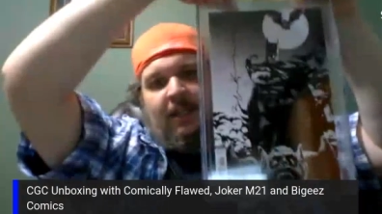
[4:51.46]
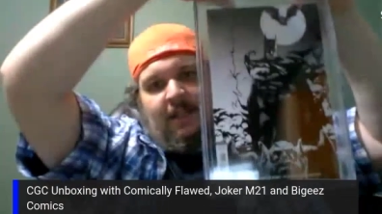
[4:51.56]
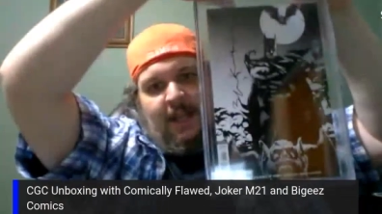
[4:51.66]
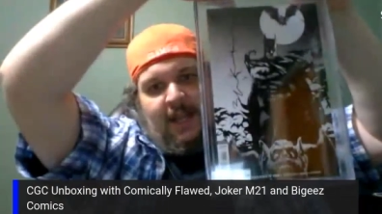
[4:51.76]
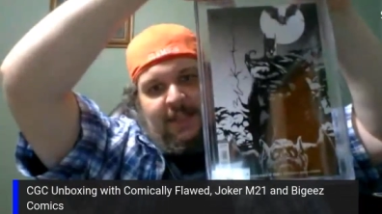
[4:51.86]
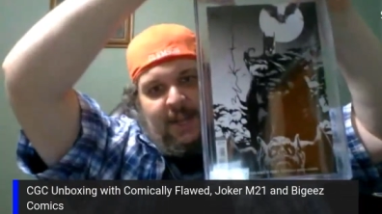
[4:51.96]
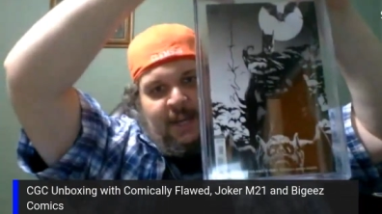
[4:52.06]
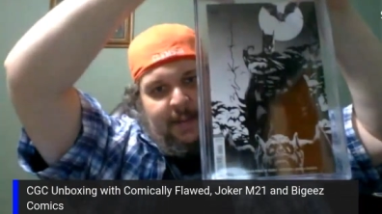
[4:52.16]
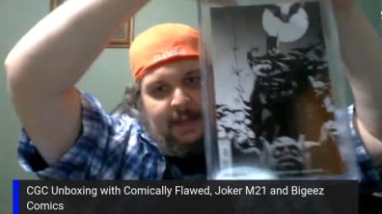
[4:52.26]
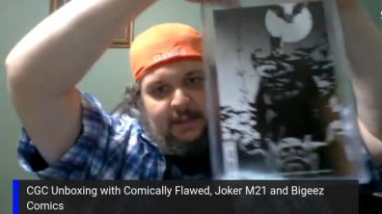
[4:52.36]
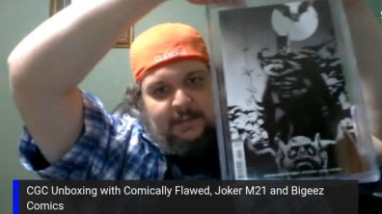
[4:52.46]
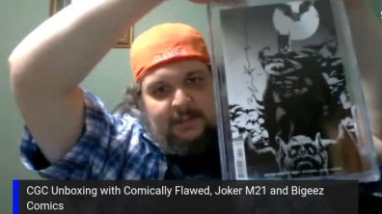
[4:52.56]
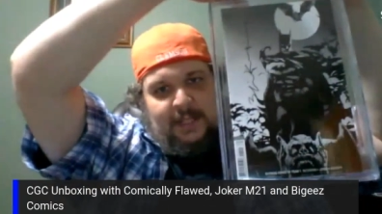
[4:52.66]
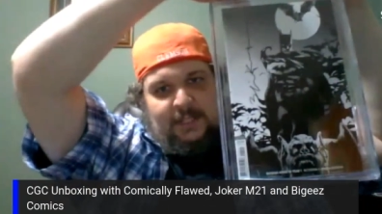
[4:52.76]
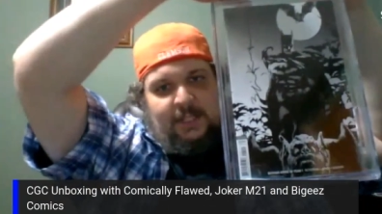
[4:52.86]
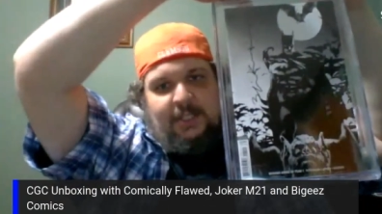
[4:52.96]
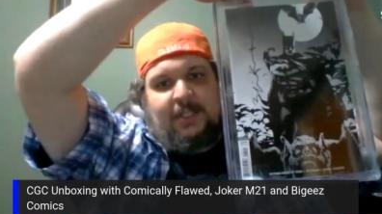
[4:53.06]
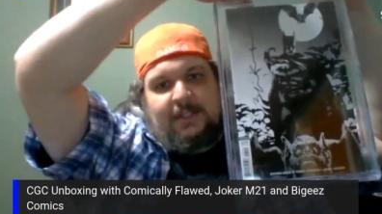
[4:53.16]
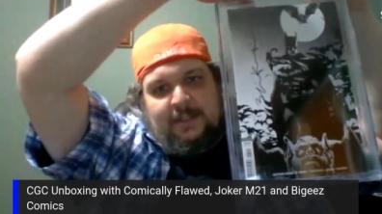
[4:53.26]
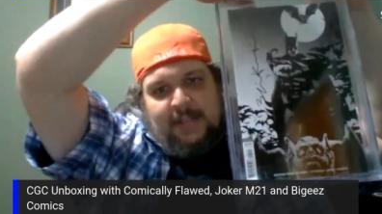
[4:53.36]
and I thought about I should have
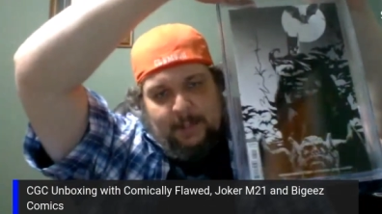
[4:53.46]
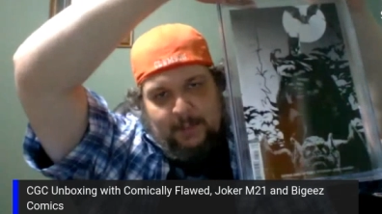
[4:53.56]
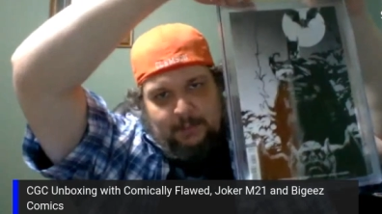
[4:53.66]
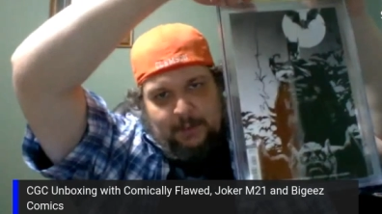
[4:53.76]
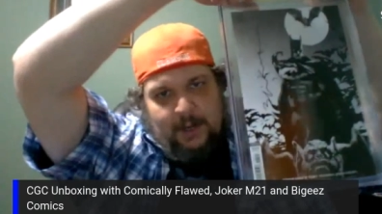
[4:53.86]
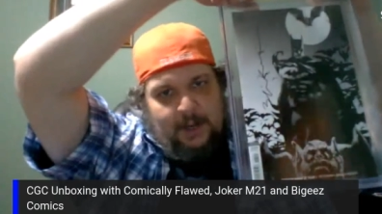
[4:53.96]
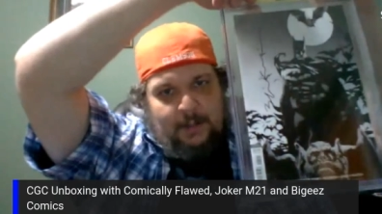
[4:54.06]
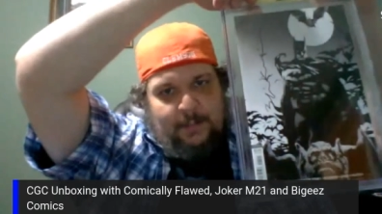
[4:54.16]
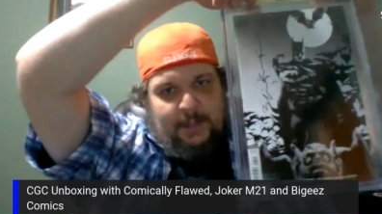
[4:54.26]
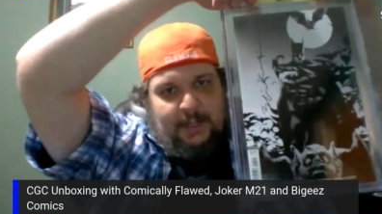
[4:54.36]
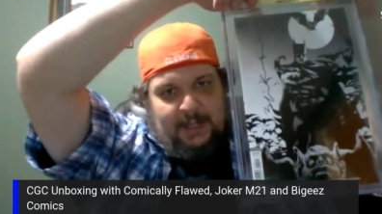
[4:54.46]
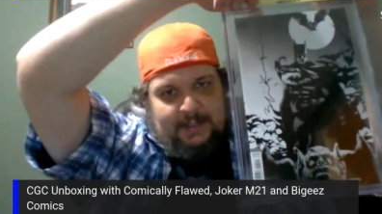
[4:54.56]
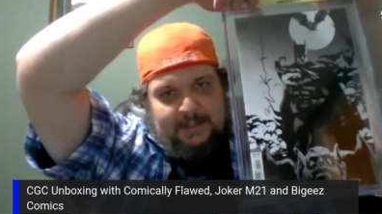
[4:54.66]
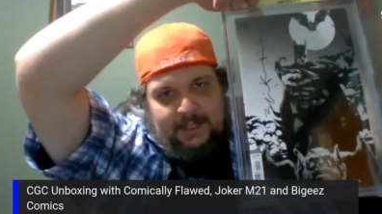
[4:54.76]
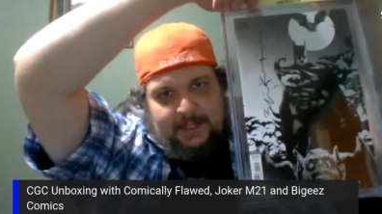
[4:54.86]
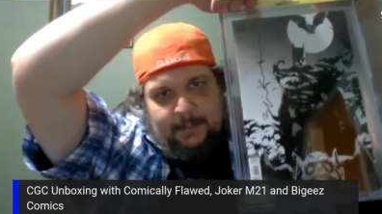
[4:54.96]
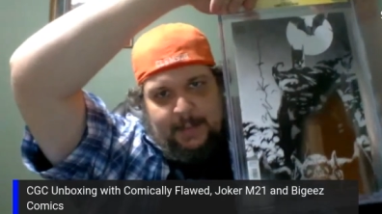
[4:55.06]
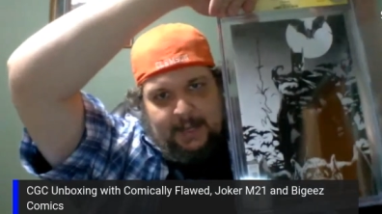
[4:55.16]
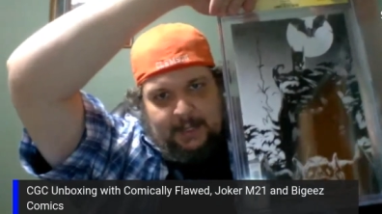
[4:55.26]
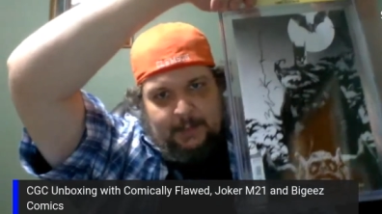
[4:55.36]
just kept it raw, but I stuck it in the
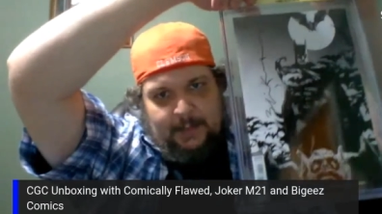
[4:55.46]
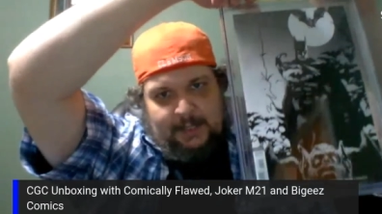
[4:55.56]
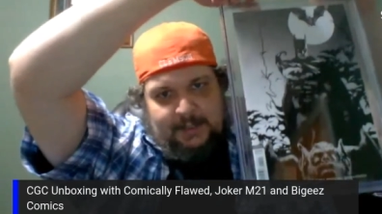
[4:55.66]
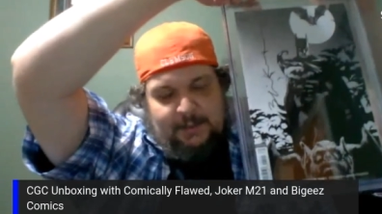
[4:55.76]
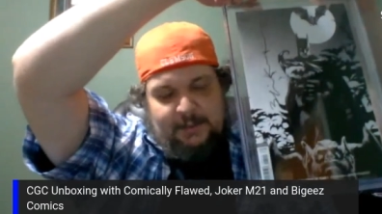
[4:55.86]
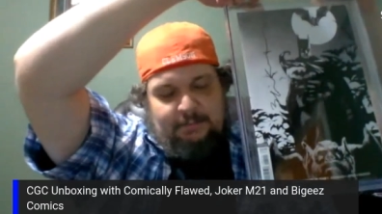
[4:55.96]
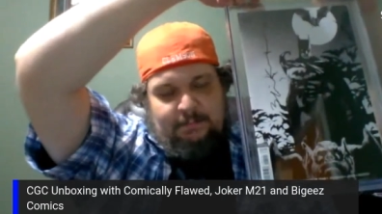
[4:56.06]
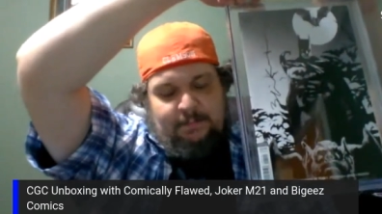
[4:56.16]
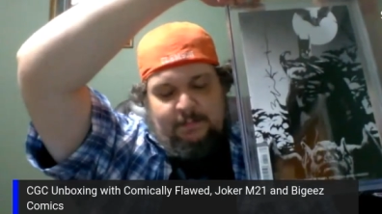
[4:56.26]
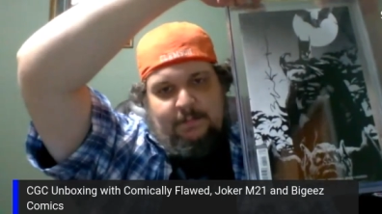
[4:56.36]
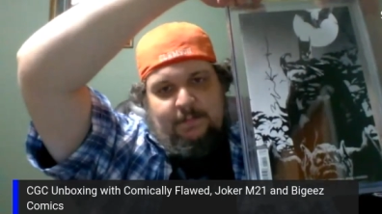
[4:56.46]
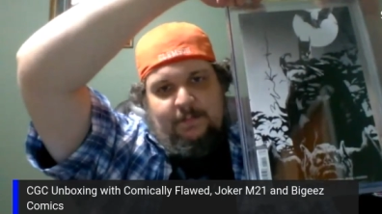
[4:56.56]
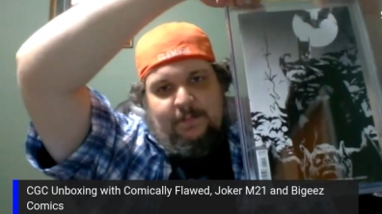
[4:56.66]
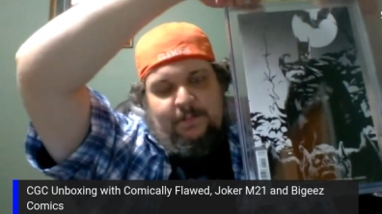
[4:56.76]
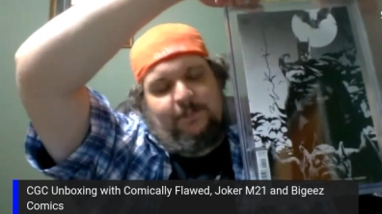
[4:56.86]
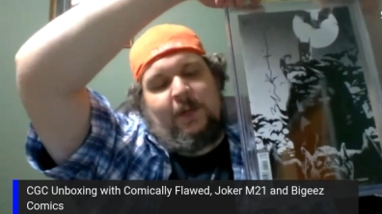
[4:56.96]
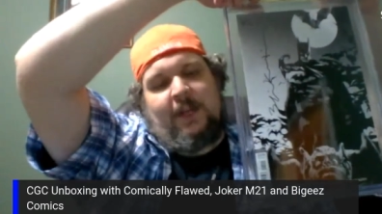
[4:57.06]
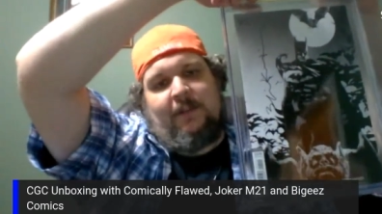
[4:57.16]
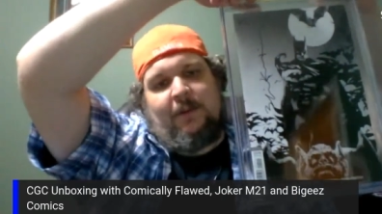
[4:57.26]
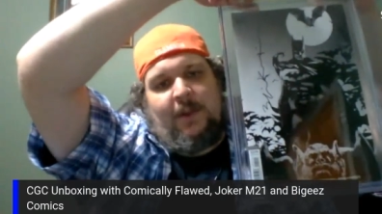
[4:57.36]
bag anyway because I was
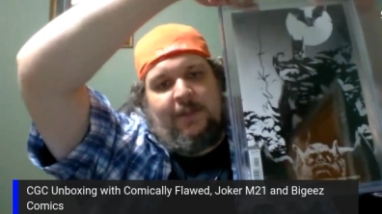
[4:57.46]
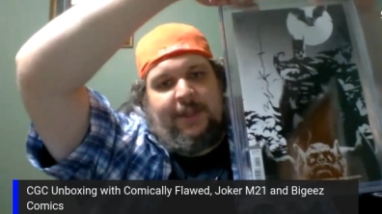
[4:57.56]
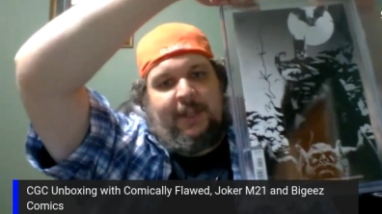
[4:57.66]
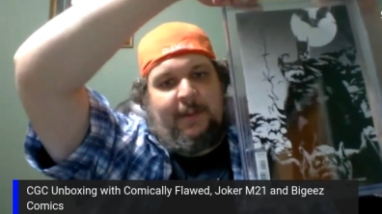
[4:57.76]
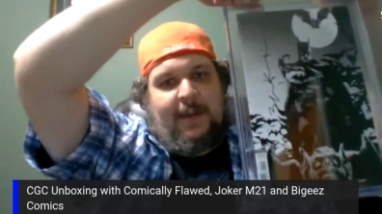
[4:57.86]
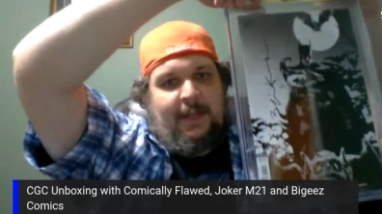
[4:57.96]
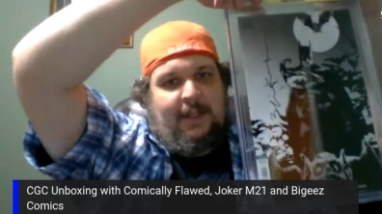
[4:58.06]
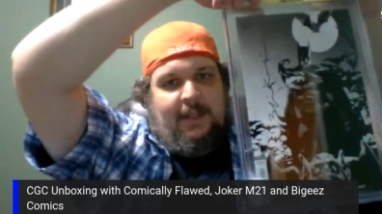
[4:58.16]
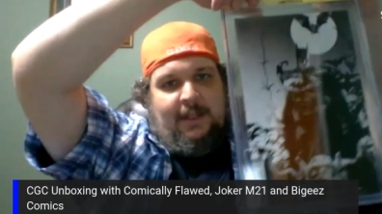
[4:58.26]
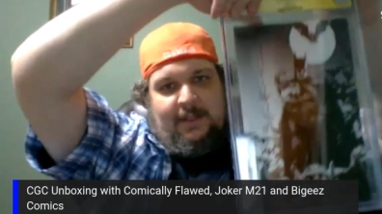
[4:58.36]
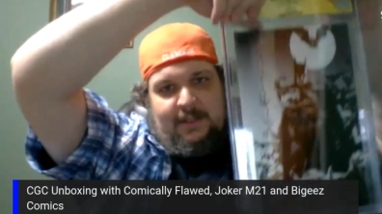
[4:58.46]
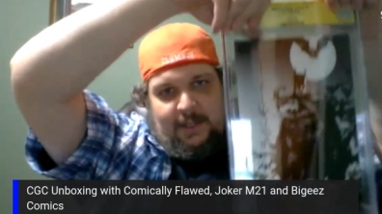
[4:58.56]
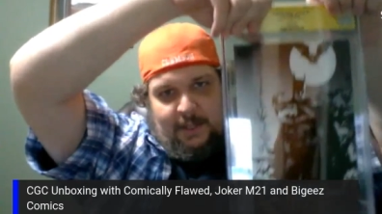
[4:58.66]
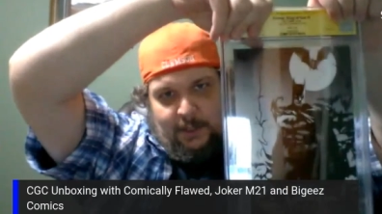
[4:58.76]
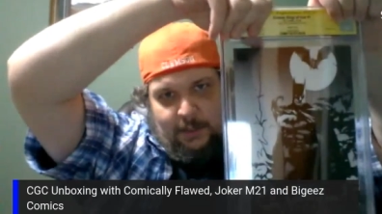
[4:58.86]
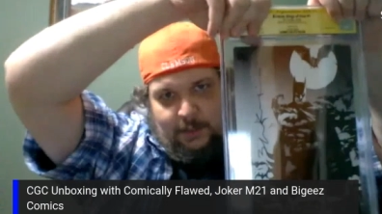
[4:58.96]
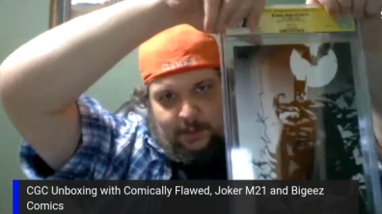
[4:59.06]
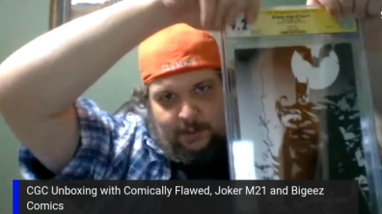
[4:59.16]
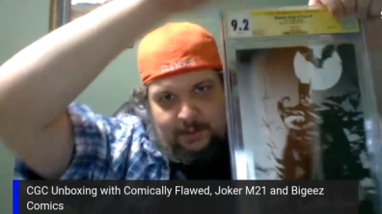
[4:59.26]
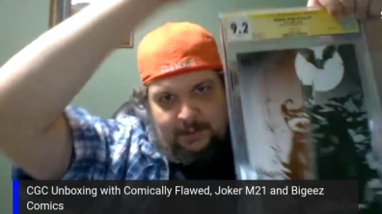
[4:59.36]
whatever wasn't thinking about it.
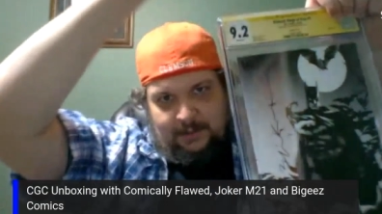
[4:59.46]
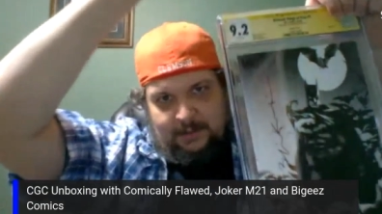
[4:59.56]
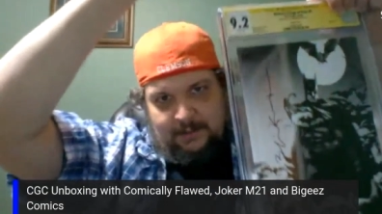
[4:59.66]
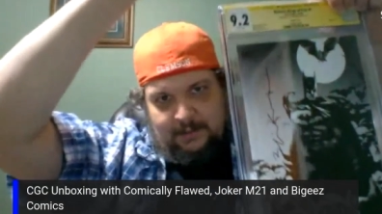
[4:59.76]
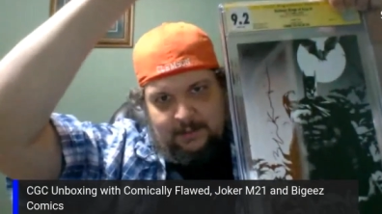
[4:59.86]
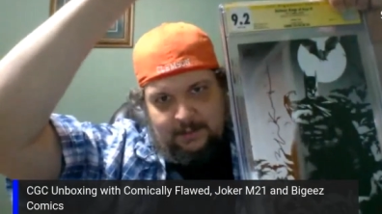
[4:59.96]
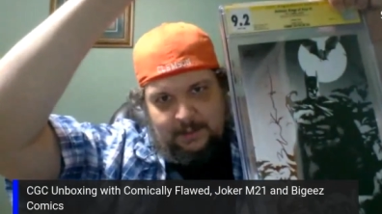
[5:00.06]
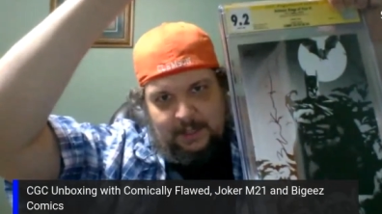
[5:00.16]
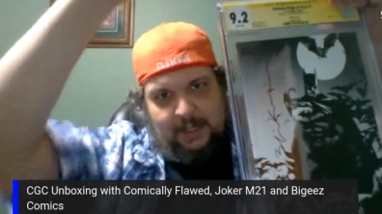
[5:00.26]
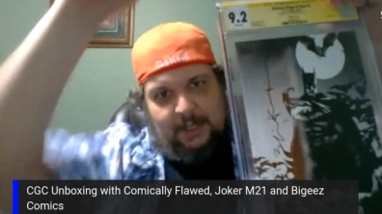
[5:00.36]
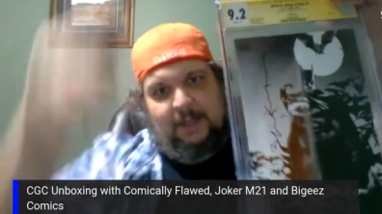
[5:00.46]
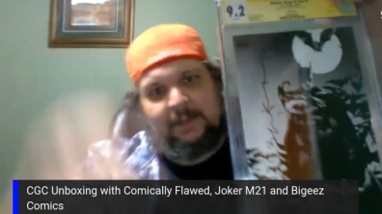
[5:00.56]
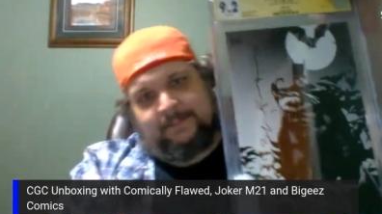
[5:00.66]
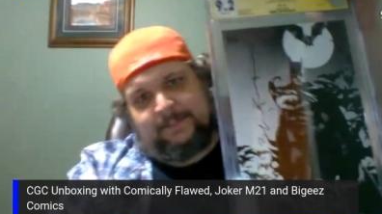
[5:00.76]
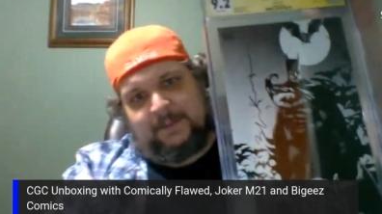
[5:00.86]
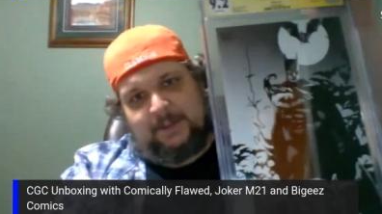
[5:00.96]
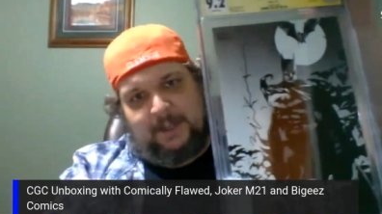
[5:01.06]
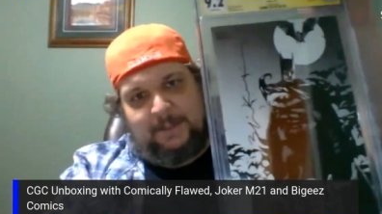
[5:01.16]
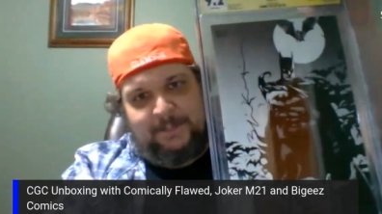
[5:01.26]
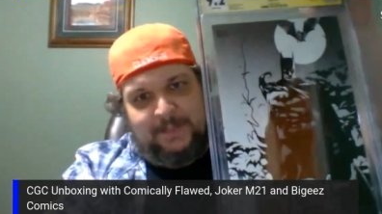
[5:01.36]
So yeah,
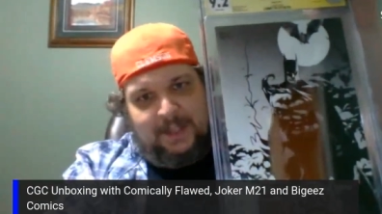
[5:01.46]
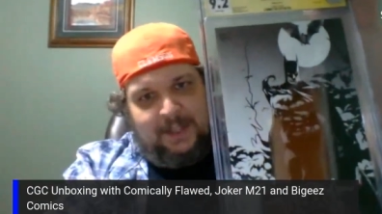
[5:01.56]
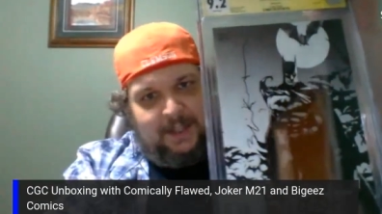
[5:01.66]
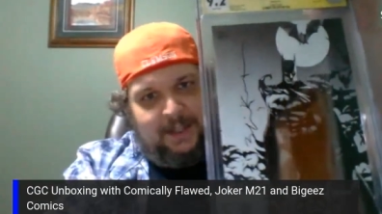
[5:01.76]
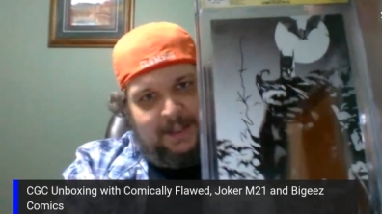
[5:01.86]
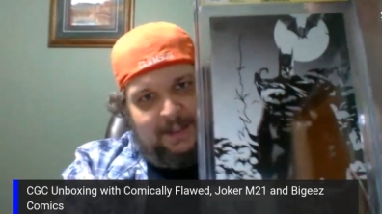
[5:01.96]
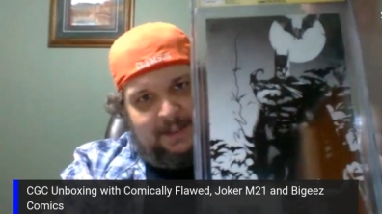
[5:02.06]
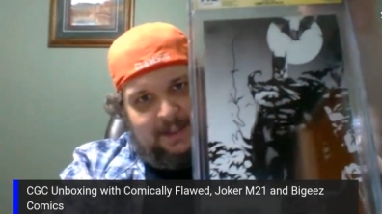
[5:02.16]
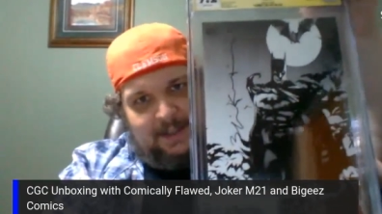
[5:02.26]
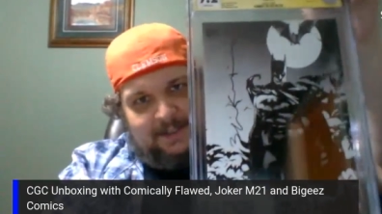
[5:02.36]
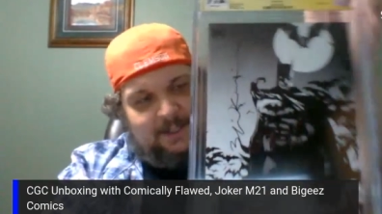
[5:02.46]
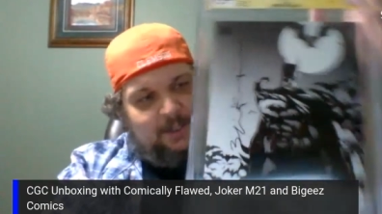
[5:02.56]
okay, nine two, oh,